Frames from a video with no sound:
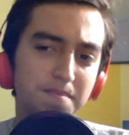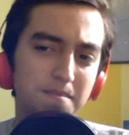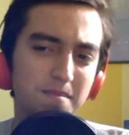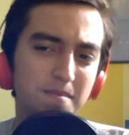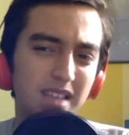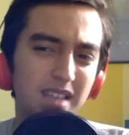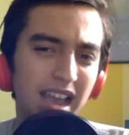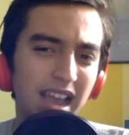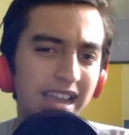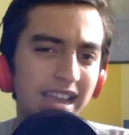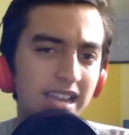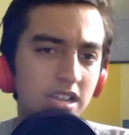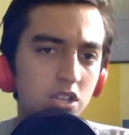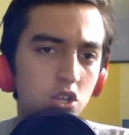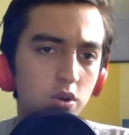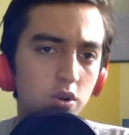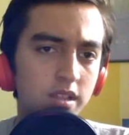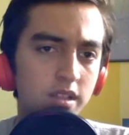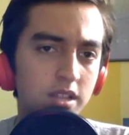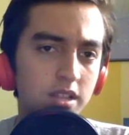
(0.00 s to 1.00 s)
I
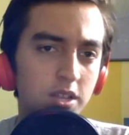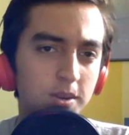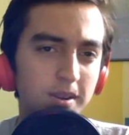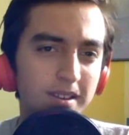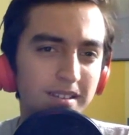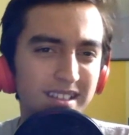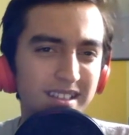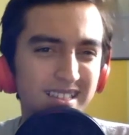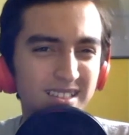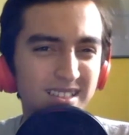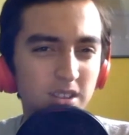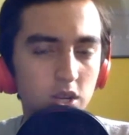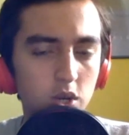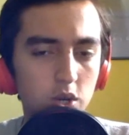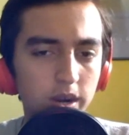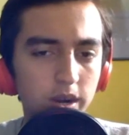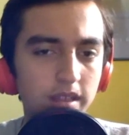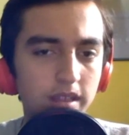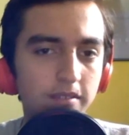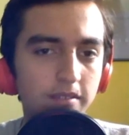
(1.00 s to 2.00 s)
enjoyed the trailer. I thought the
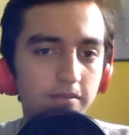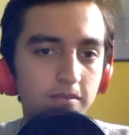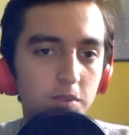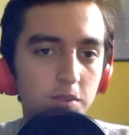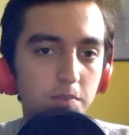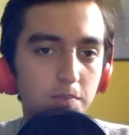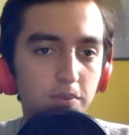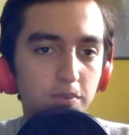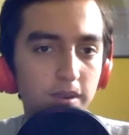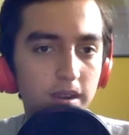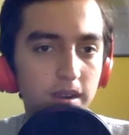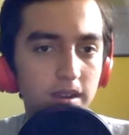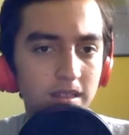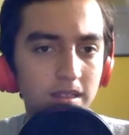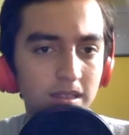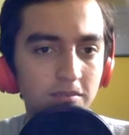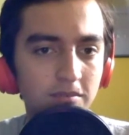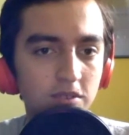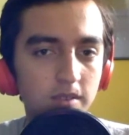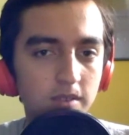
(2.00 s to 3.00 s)
trailer was
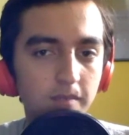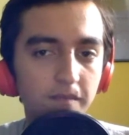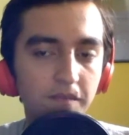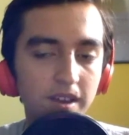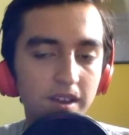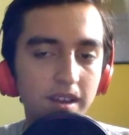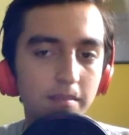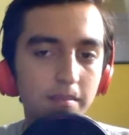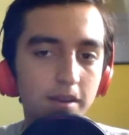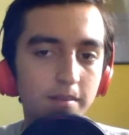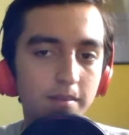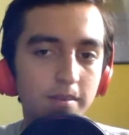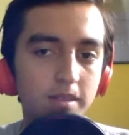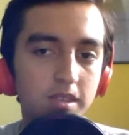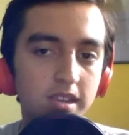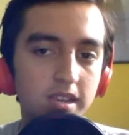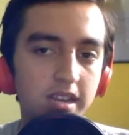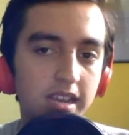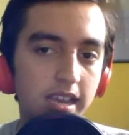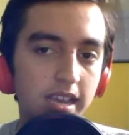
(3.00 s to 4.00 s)
there were some funny moments
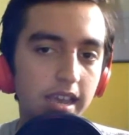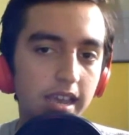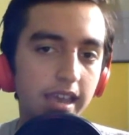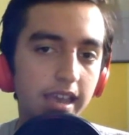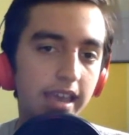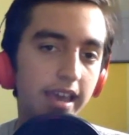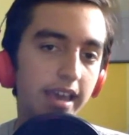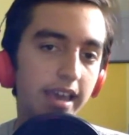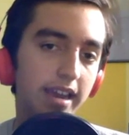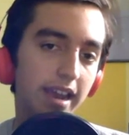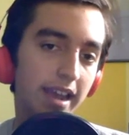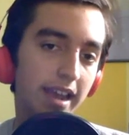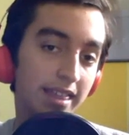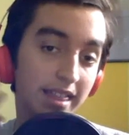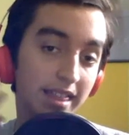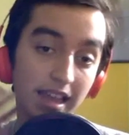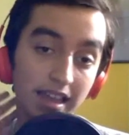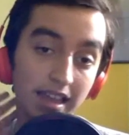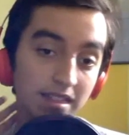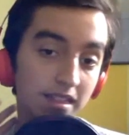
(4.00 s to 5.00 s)
in it, and
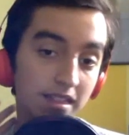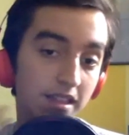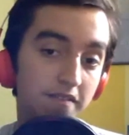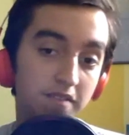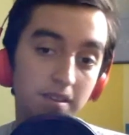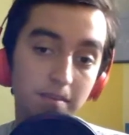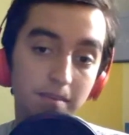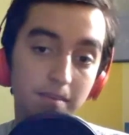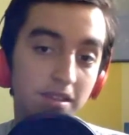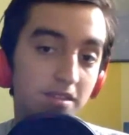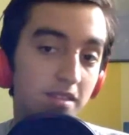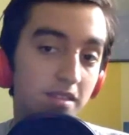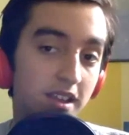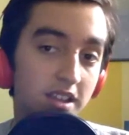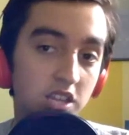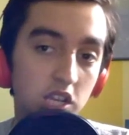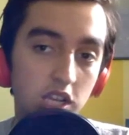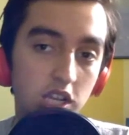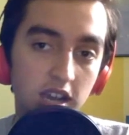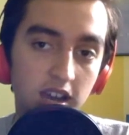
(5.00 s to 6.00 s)
I love Camille
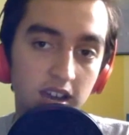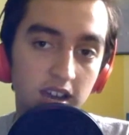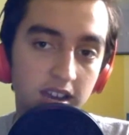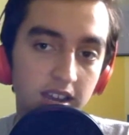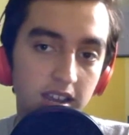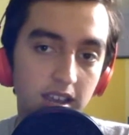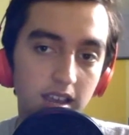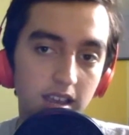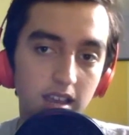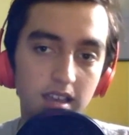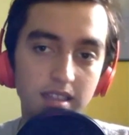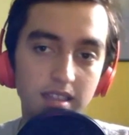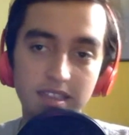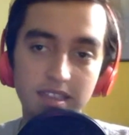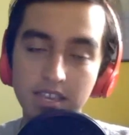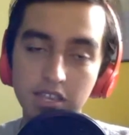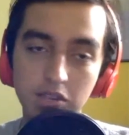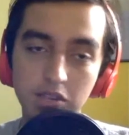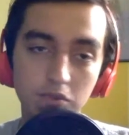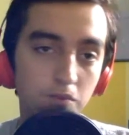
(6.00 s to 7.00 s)
Nanjiani. I think
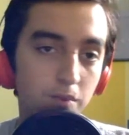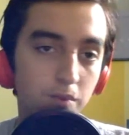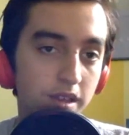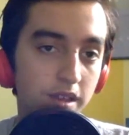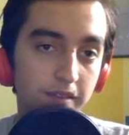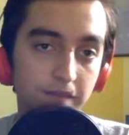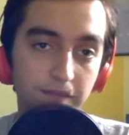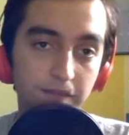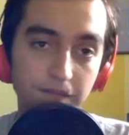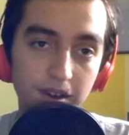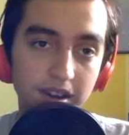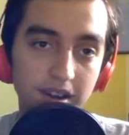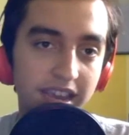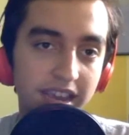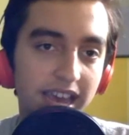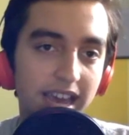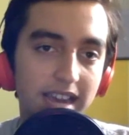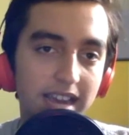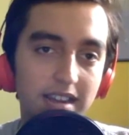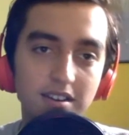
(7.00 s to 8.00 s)
he's a really funny
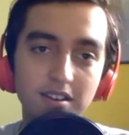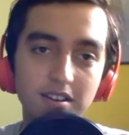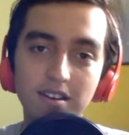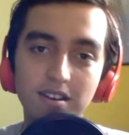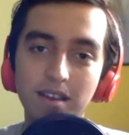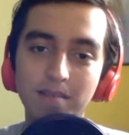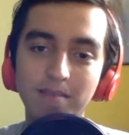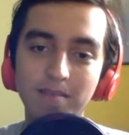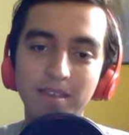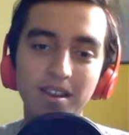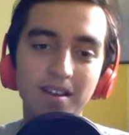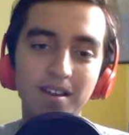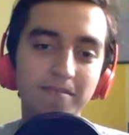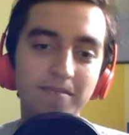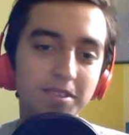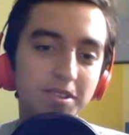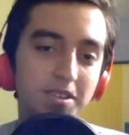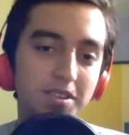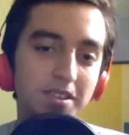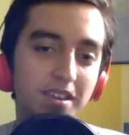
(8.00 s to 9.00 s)
actor. I mean,
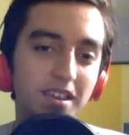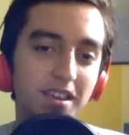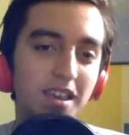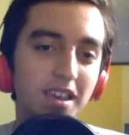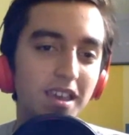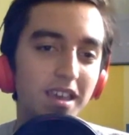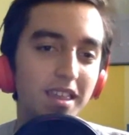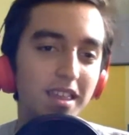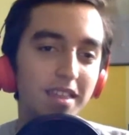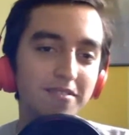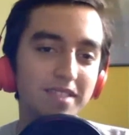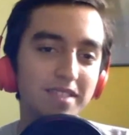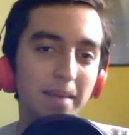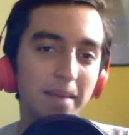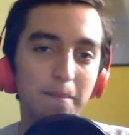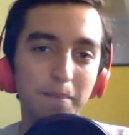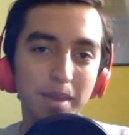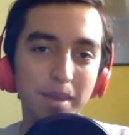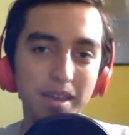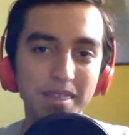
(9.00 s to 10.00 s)
obviously, there's that
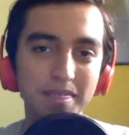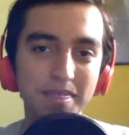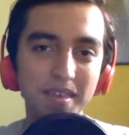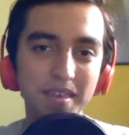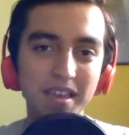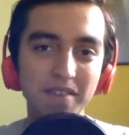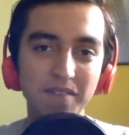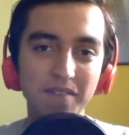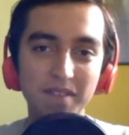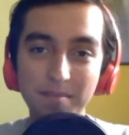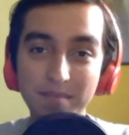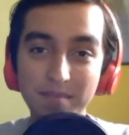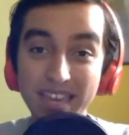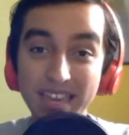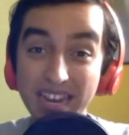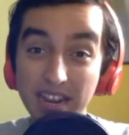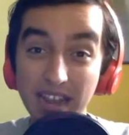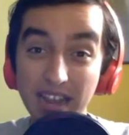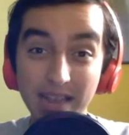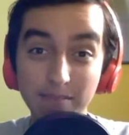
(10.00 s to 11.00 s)
big thing of him
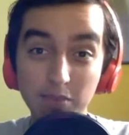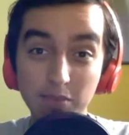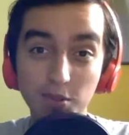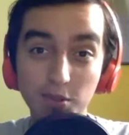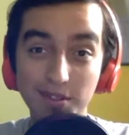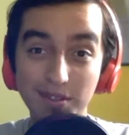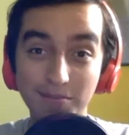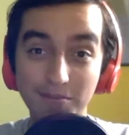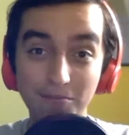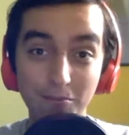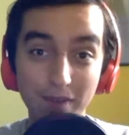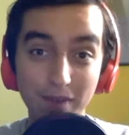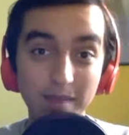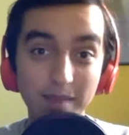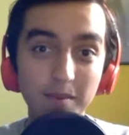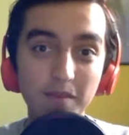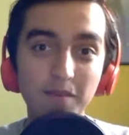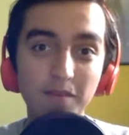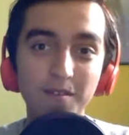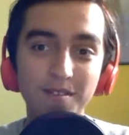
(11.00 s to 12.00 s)
getting absolutely ripped
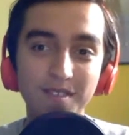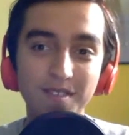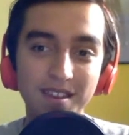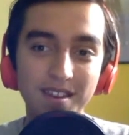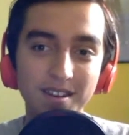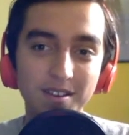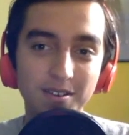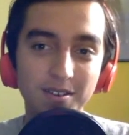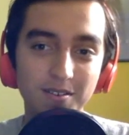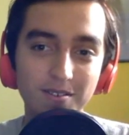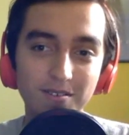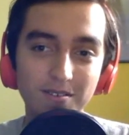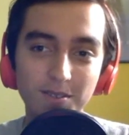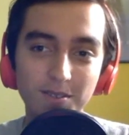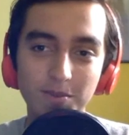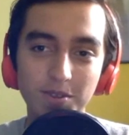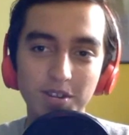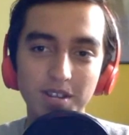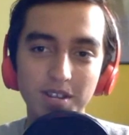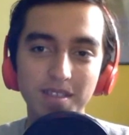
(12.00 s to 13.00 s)
for the internals,
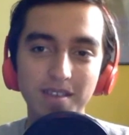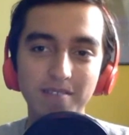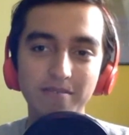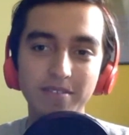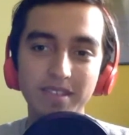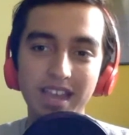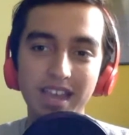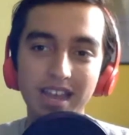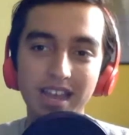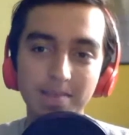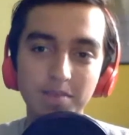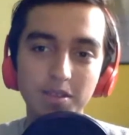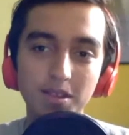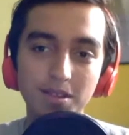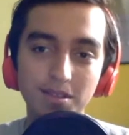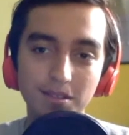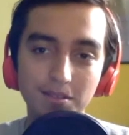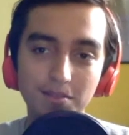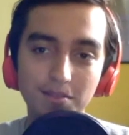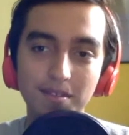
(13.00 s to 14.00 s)
thought was
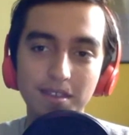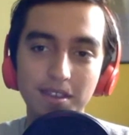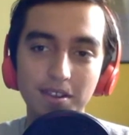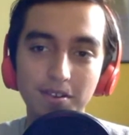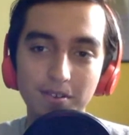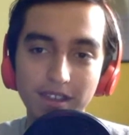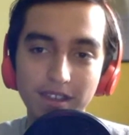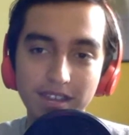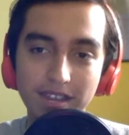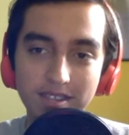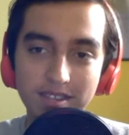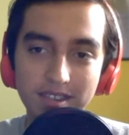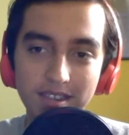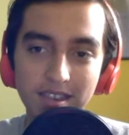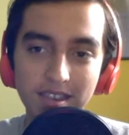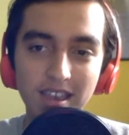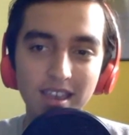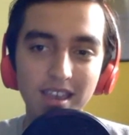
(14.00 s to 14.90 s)
absolutely crazy.